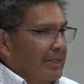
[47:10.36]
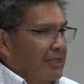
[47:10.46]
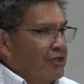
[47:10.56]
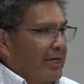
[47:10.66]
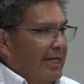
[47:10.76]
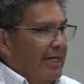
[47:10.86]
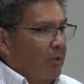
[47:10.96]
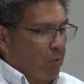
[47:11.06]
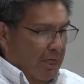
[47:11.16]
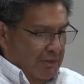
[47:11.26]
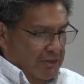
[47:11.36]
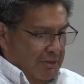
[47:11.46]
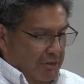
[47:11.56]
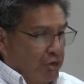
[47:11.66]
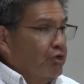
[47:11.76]
And so I, I
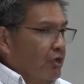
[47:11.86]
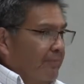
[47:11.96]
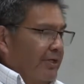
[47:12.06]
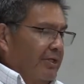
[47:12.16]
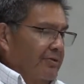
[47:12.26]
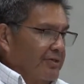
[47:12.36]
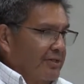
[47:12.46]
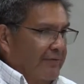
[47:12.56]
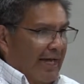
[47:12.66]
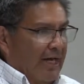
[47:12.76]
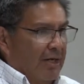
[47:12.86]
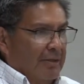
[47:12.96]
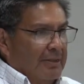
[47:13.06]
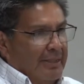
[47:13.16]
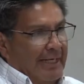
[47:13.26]
watch YouTube videos of
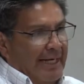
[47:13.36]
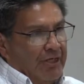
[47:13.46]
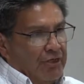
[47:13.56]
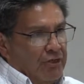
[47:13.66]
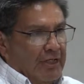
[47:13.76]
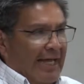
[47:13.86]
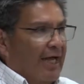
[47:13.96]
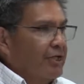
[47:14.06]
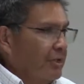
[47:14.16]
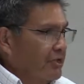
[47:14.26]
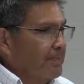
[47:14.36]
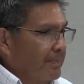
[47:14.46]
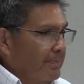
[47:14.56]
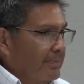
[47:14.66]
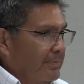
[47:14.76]
how, how to do a calculus
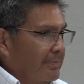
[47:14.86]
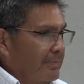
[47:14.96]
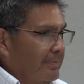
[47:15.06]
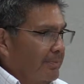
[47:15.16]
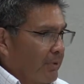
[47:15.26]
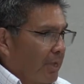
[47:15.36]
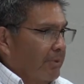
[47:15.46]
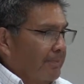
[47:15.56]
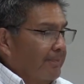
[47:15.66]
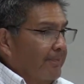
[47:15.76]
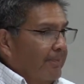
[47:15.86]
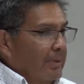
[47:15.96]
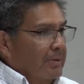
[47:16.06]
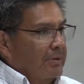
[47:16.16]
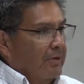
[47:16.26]
problem
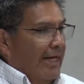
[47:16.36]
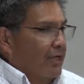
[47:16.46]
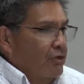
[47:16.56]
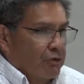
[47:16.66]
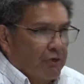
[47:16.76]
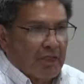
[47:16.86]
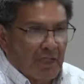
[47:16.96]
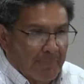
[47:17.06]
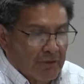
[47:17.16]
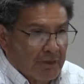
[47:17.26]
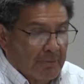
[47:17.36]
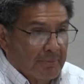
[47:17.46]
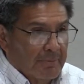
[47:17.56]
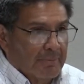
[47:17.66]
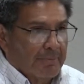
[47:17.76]
or how to do a trigonometry
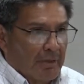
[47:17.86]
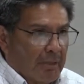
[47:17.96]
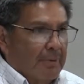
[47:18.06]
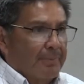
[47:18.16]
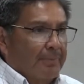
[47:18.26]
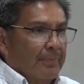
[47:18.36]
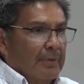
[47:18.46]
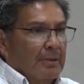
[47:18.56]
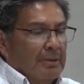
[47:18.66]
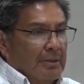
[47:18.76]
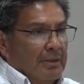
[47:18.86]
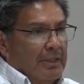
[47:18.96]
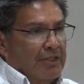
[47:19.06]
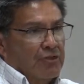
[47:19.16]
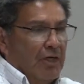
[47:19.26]
problem.
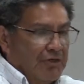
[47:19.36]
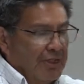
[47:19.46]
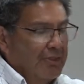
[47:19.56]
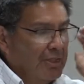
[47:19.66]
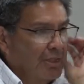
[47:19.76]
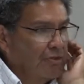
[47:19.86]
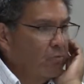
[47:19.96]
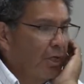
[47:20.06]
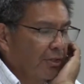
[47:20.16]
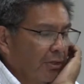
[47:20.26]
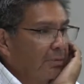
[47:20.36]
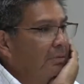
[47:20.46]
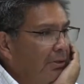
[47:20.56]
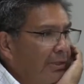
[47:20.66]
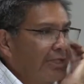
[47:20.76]
And so I'll sit there and I'll just watch it.
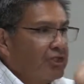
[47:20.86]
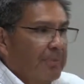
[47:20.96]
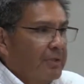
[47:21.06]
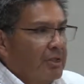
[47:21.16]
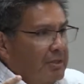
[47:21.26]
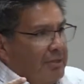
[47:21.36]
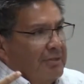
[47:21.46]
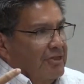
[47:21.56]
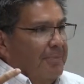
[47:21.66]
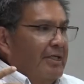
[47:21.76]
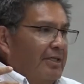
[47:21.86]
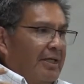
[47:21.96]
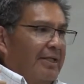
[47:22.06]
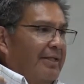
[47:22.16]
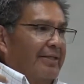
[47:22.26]
And to, you know, to me,
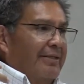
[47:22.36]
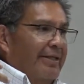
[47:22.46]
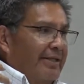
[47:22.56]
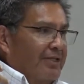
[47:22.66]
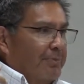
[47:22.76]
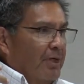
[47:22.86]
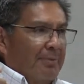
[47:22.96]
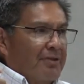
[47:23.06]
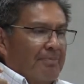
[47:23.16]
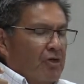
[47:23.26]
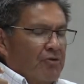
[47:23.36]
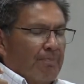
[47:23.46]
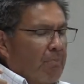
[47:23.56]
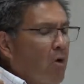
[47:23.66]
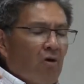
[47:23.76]
and it's probably the most
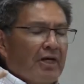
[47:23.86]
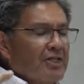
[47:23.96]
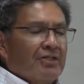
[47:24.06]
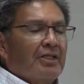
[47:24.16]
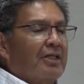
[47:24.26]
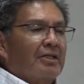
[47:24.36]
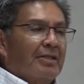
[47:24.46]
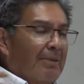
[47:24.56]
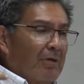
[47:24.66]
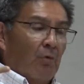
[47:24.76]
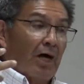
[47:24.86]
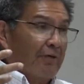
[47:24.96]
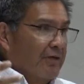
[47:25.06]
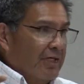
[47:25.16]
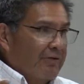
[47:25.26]
boringest thing that my
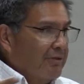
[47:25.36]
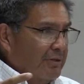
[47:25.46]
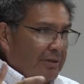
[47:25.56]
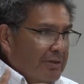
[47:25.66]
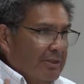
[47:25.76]
wife could ever, you